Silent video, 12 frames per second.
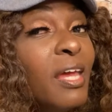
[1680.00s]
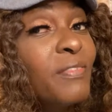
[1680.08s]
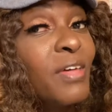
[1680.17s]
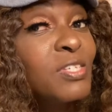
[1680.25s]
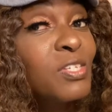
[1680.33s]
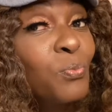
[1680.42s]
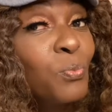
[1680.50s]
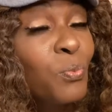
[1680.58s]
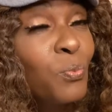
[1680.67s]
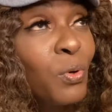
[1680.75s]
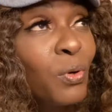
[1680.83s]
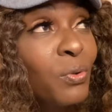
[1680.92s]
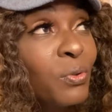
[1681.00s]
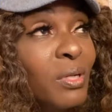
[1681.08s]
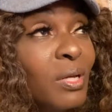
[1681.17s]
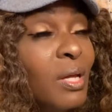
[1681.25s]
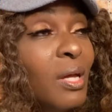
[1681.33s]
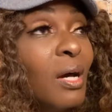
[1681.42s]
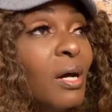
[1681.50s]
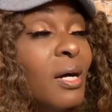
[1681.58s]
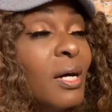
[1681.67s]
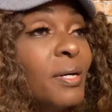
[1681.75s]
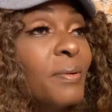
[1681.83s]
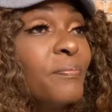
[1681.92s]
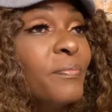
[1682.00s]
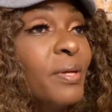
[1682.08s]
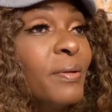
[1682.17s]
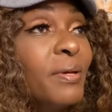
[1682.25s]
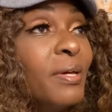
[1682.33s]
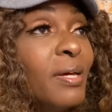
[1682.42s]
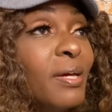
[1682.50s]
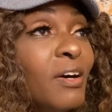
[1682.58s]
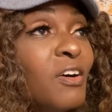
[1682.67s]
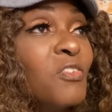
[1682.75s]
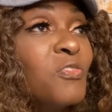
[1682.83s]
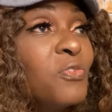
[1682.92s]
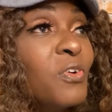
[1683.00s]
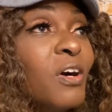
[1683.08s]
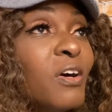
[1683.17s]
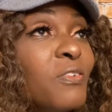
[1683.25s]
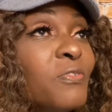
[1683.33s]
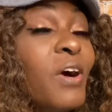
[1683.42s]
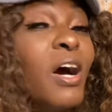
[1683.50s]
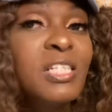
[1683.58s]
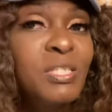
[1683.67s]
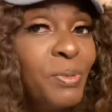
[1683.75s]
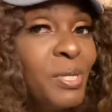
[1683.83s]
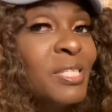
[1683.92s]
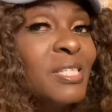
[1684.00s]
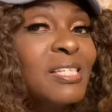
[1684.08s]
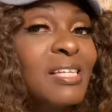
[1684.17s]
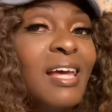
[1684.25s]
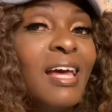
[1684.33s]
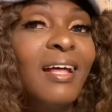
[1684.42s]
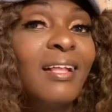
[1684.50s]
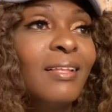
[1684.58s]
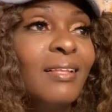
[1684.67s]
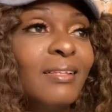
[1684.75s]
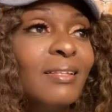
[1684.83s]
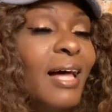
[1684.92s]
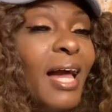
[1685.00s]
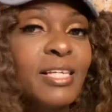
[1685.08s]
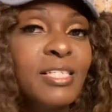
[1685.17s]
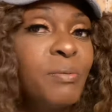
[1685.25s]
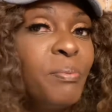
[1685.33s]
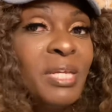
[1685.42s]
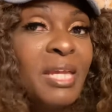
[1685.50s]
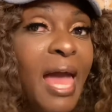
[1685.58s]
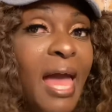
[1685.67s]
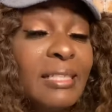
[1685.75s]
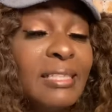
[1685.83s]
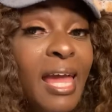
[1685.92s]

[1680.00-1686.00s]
that's a word, of husbands likes to be nagged.